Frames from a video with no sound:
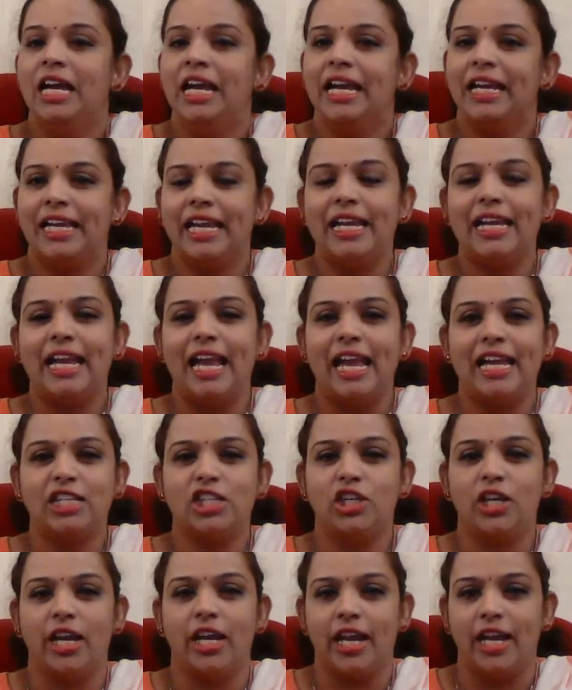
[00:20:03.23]
King
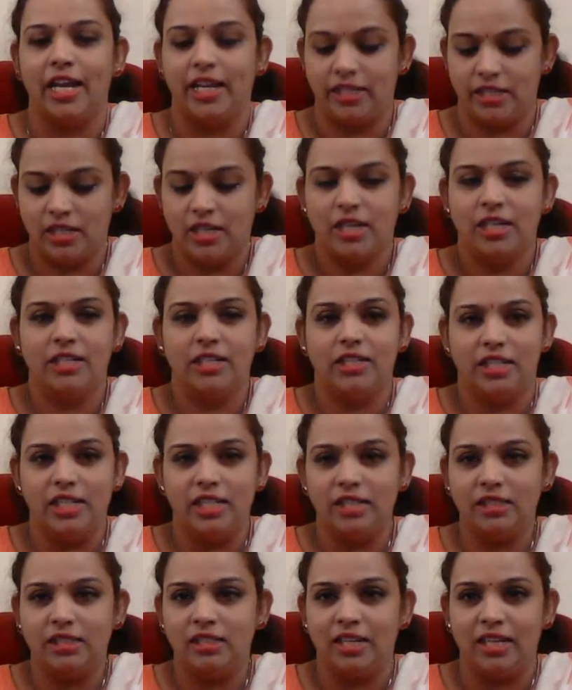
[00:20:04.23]
h8,
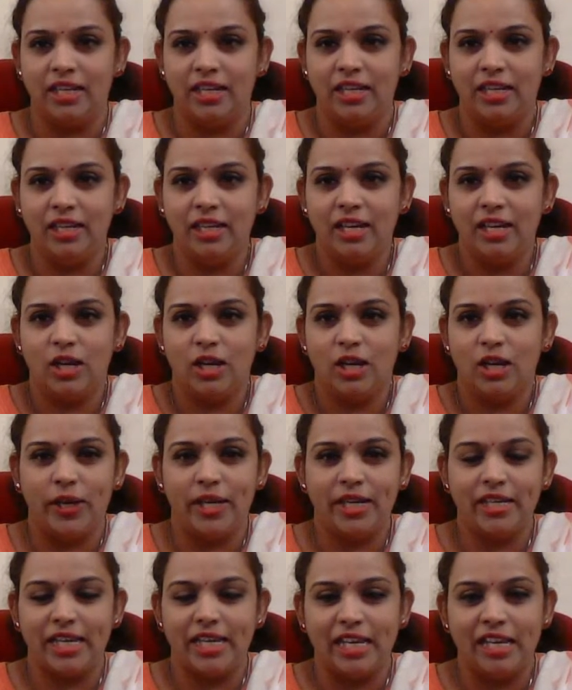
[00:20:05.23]
d3,
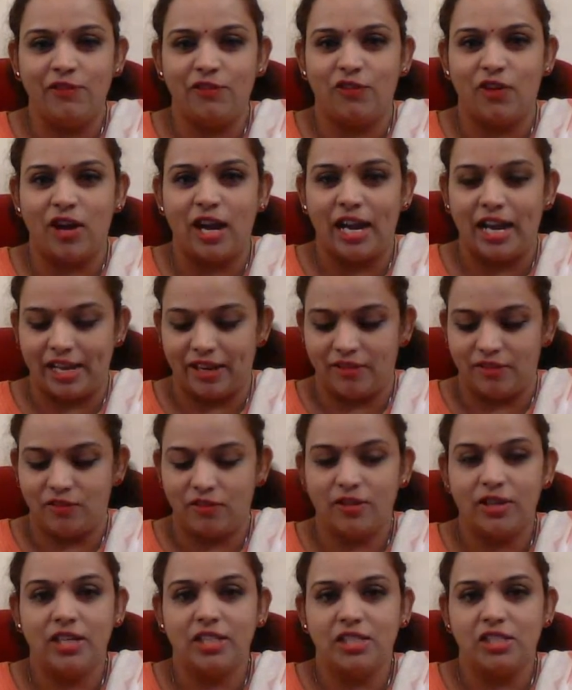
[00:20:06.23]
queen e5,
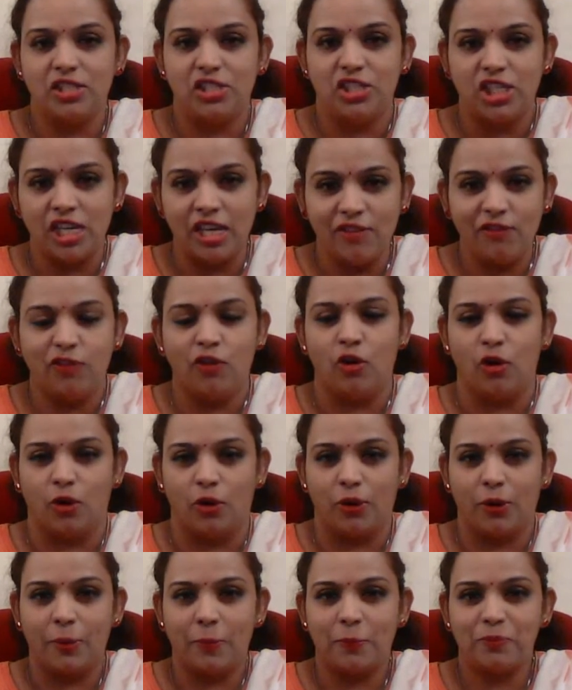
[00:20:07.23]

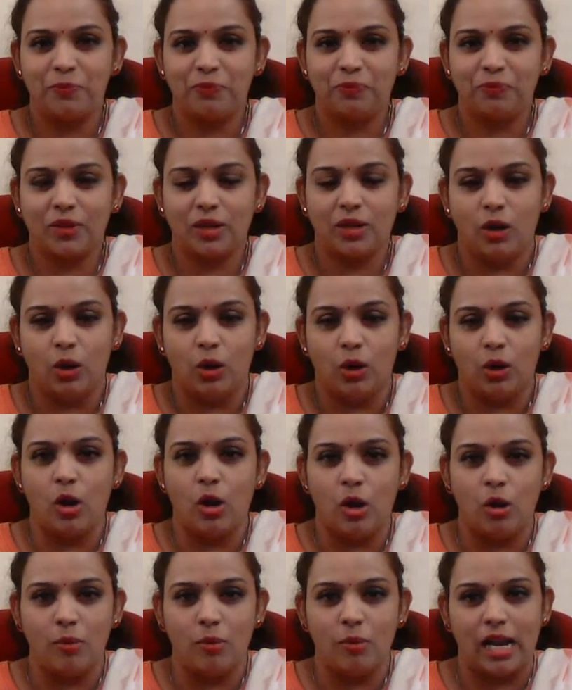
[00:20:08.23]
g4. Oh
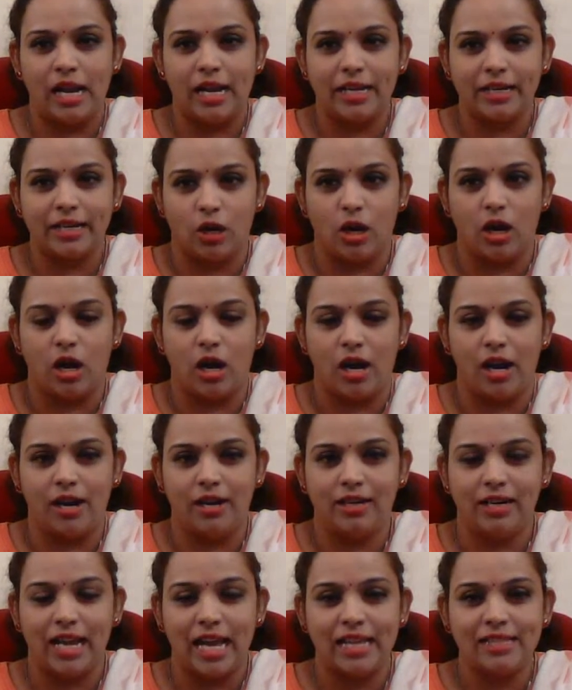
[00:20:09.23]
my god,
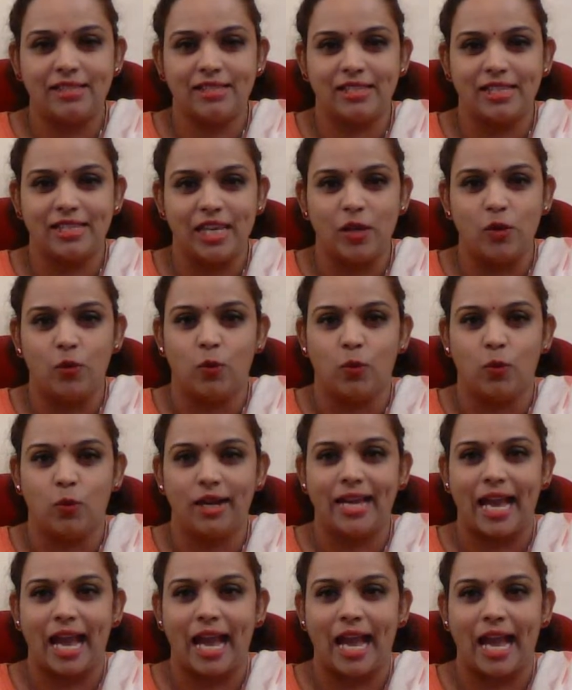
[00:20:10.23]
let's see what
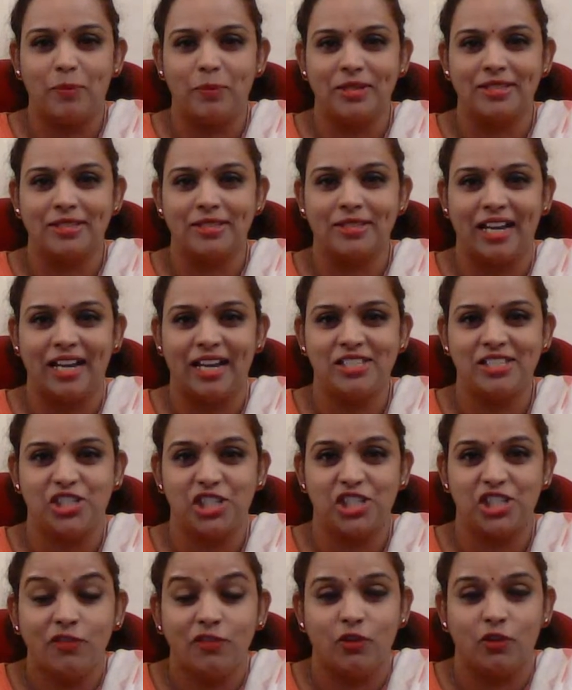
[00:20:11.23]
happens, guys.
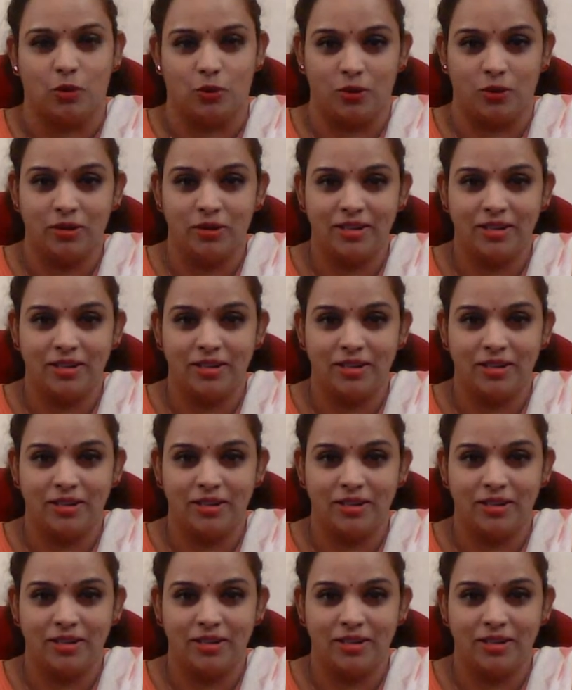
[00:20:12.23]
g4.